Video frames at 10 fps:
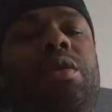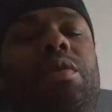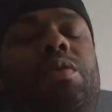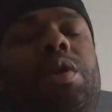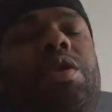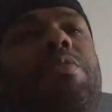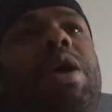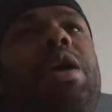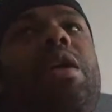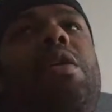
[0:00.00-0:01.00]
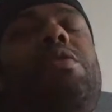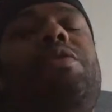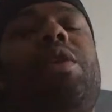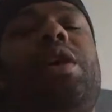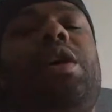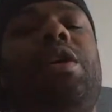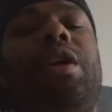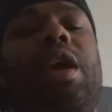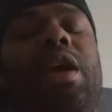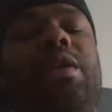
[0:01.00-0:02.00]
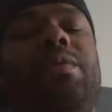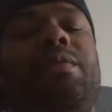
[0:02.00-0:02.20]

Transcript: where you're making over 100K,